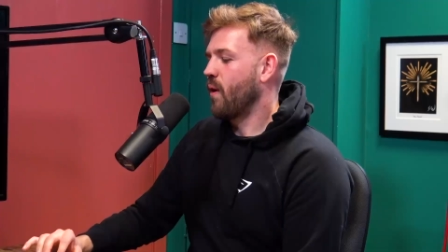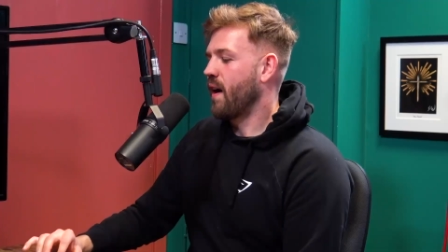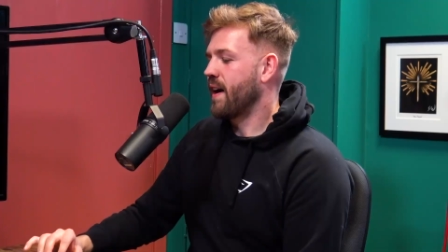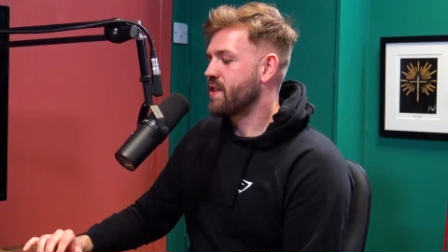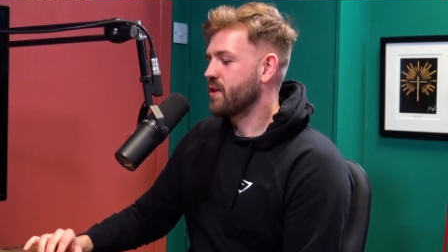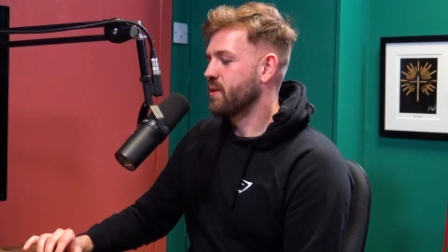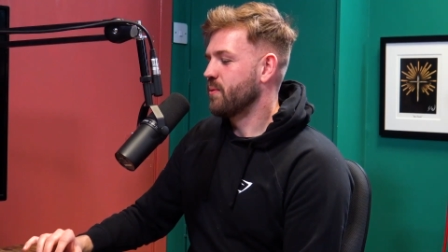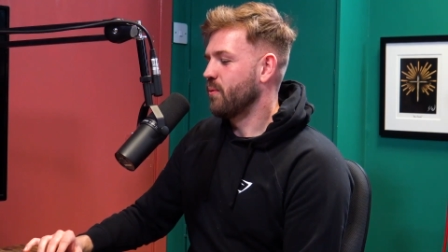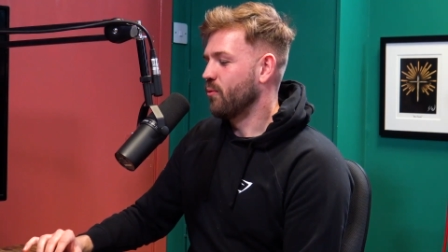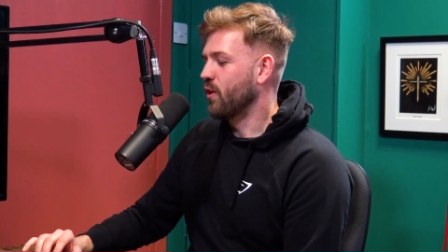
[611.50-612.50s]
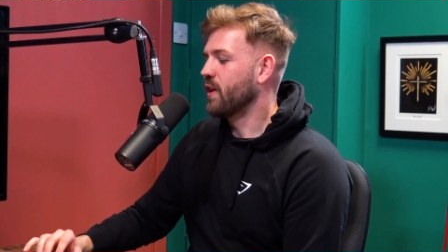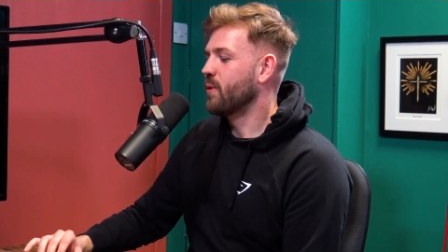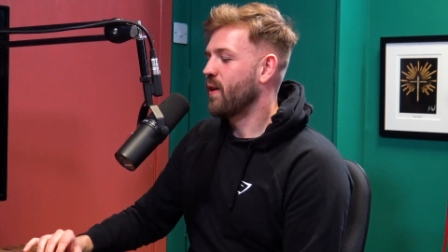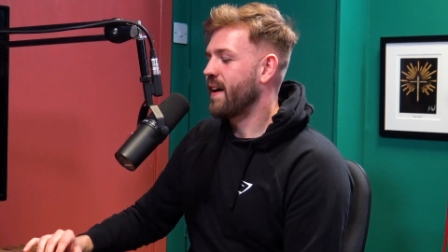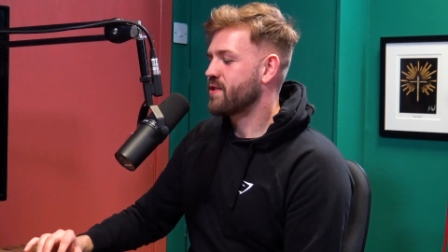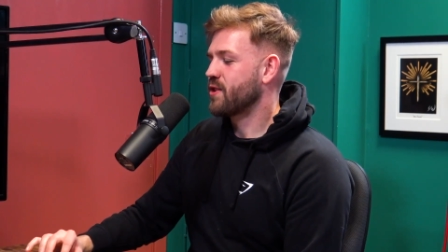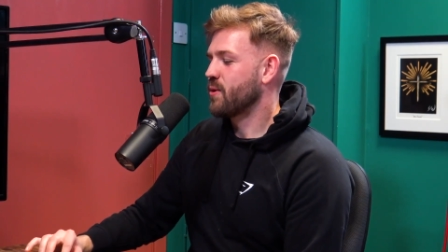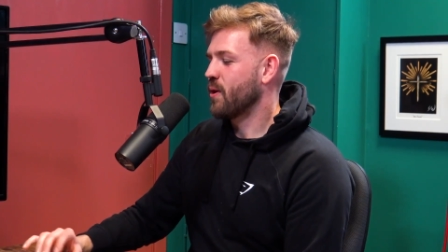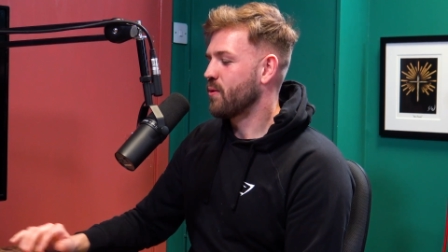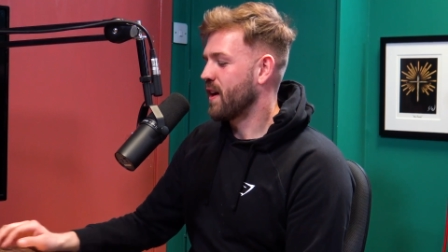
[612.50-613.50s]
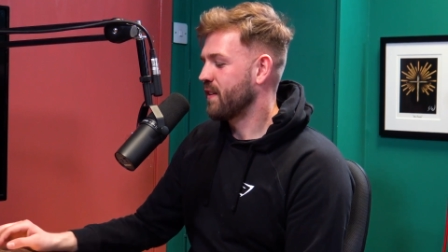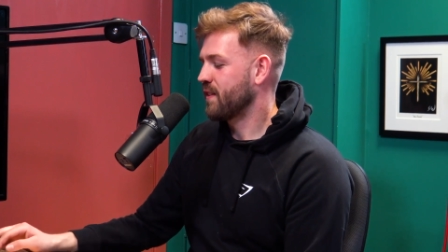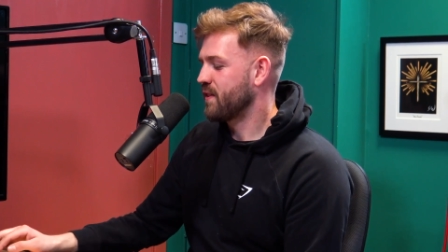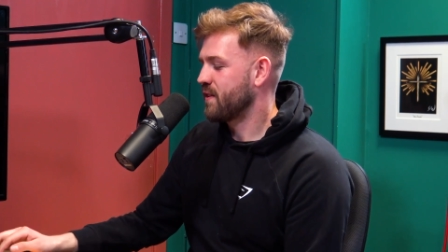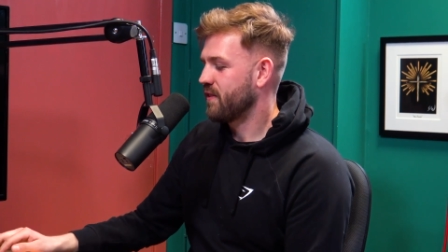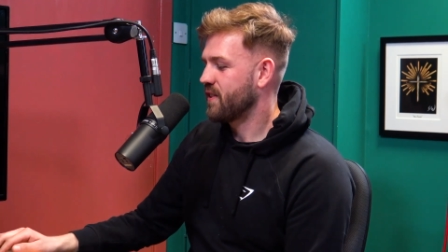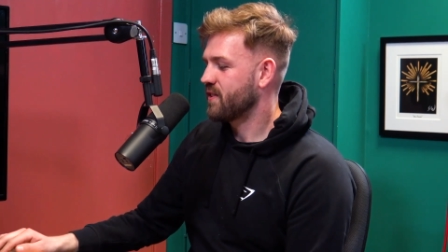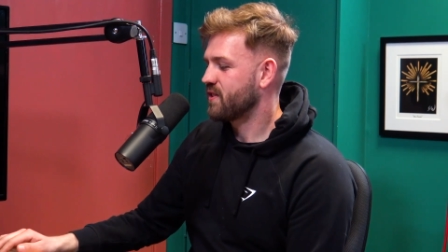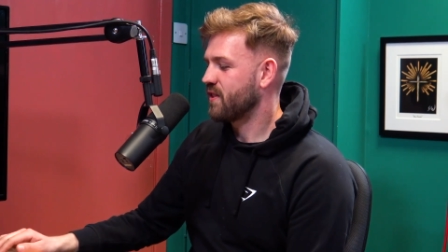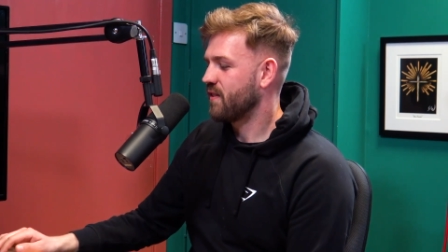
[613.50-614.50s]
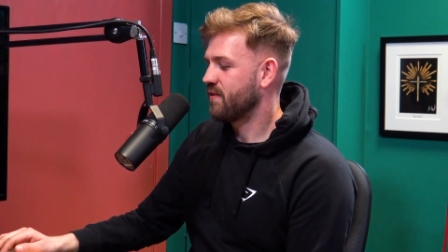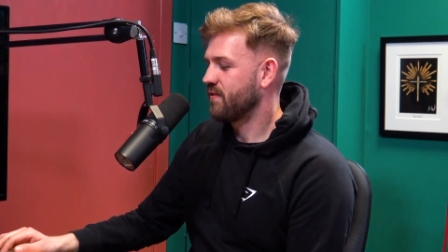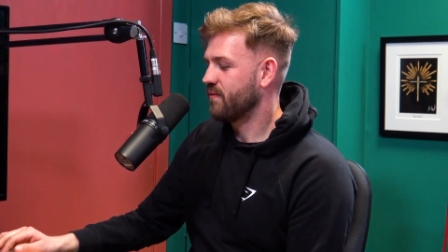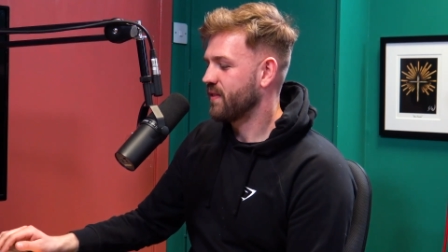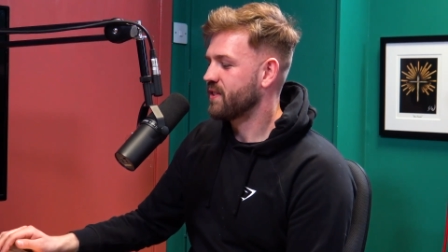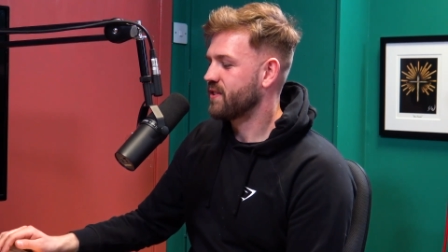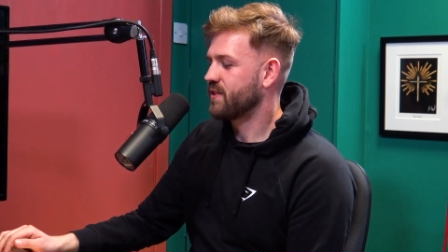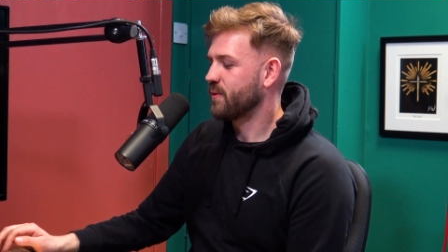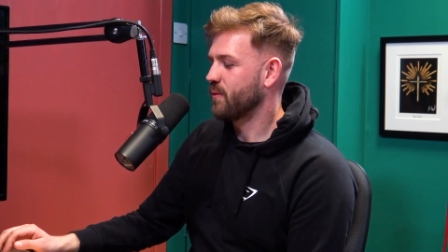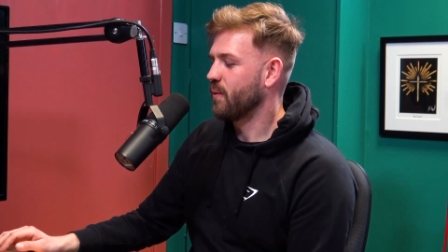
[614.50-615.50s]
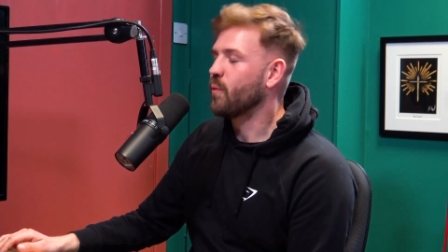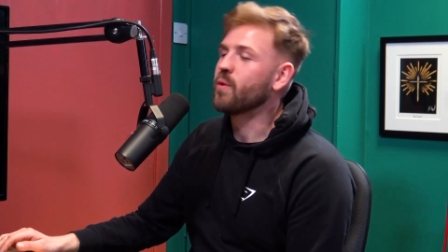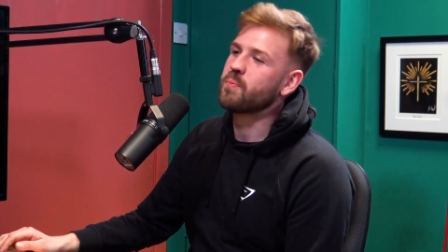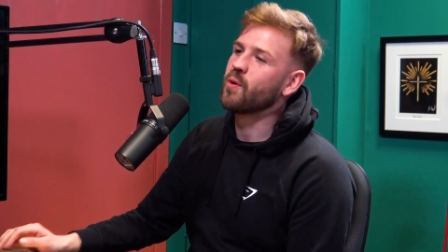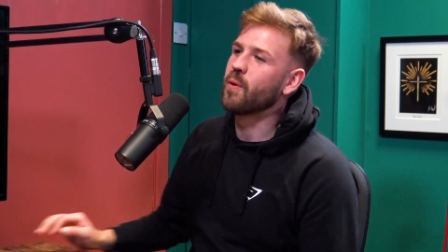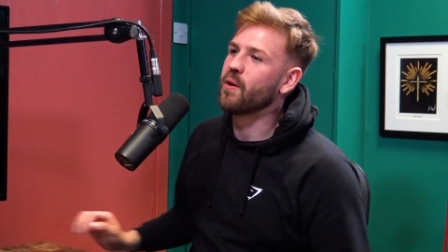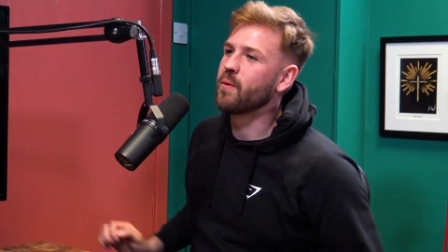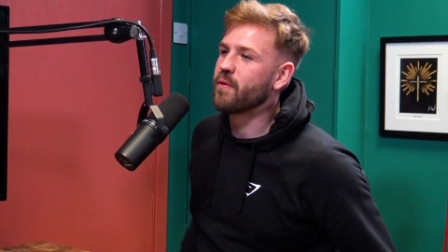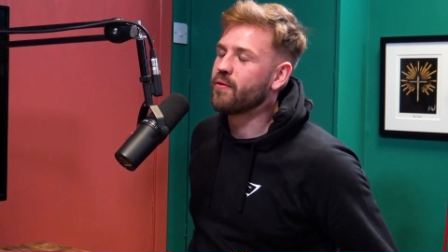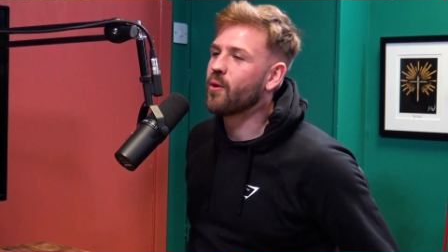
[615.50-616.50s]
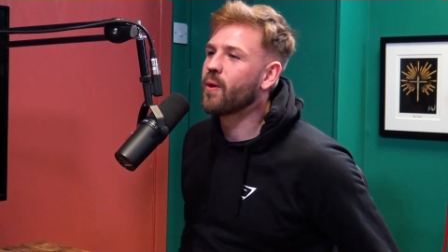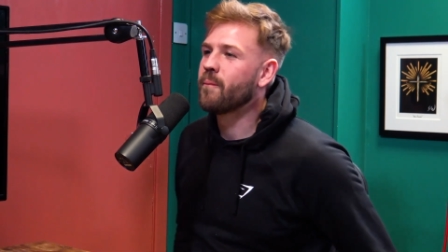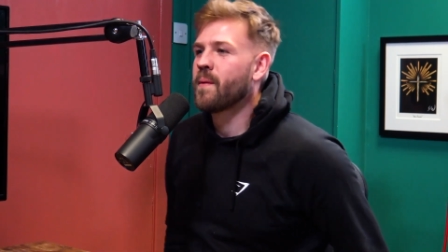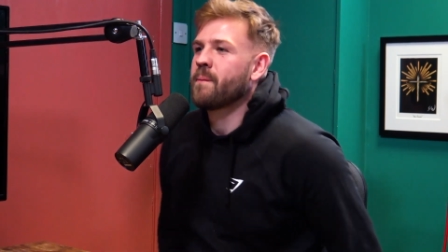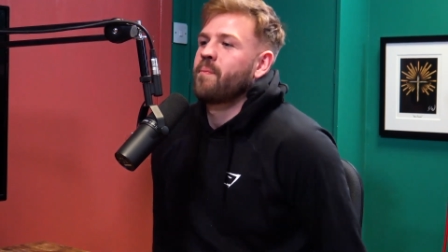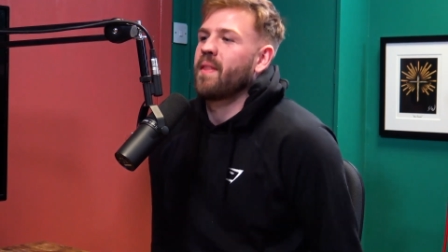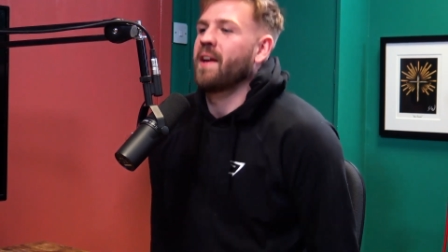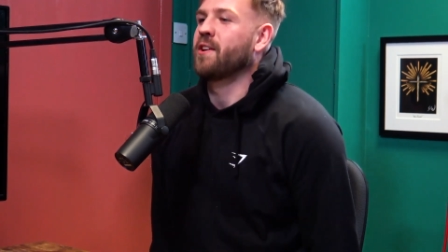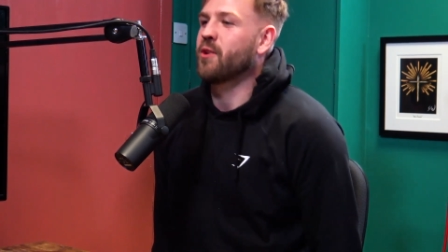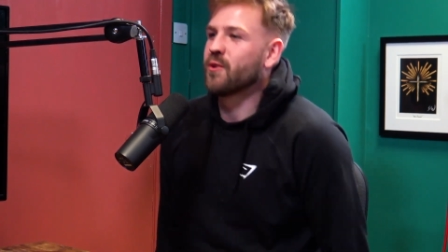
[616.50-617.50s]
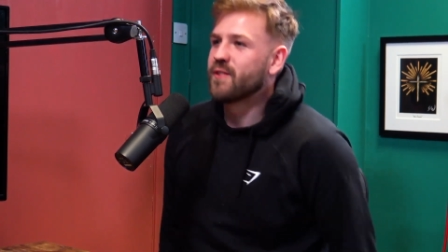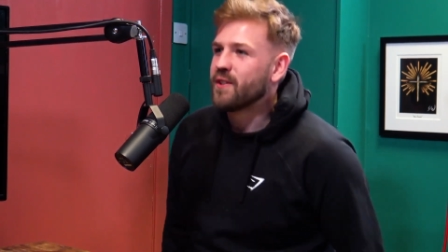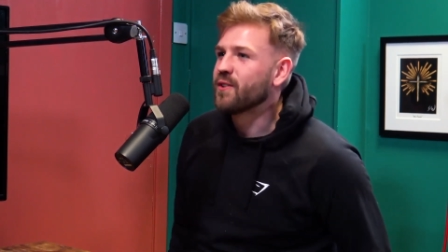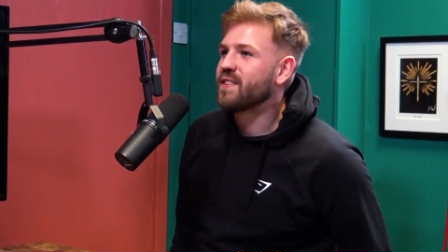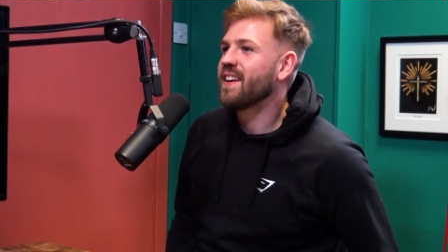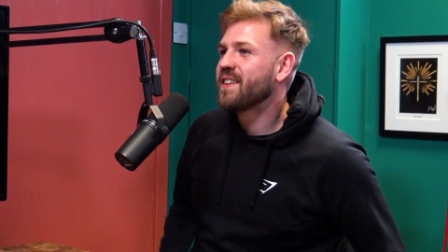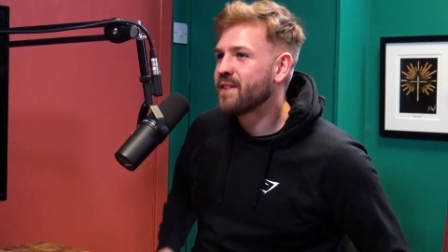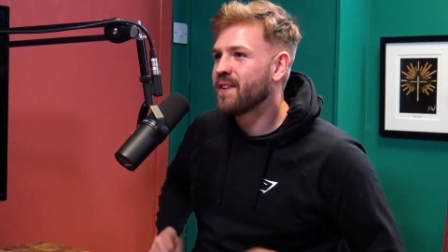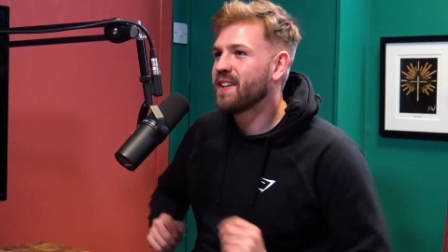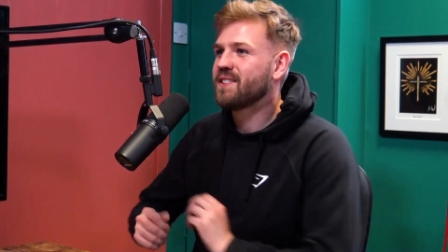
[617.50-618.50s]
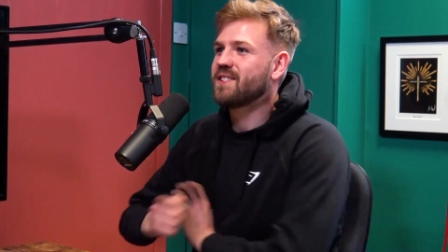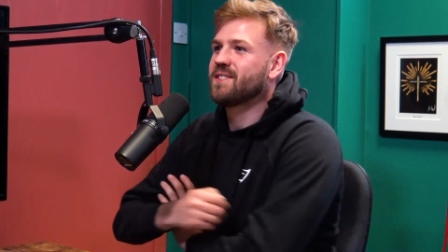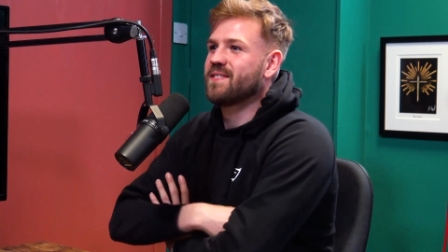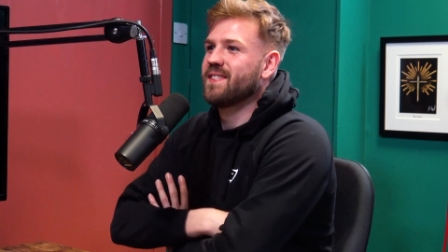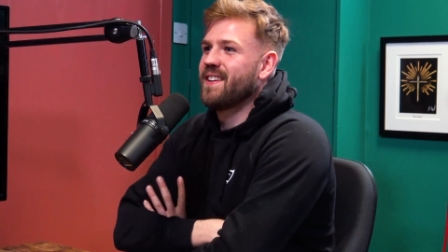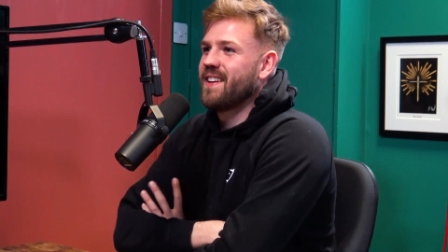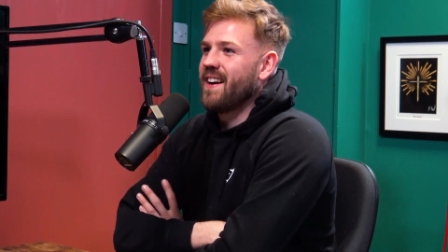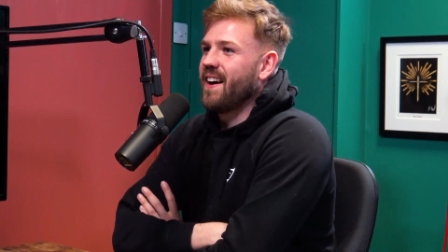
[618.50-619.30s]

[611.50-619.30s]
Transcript: I actually really want to ask you about, rather than the fitness stuff, is we spoke about it before, like your your dating advice. Oh yeah.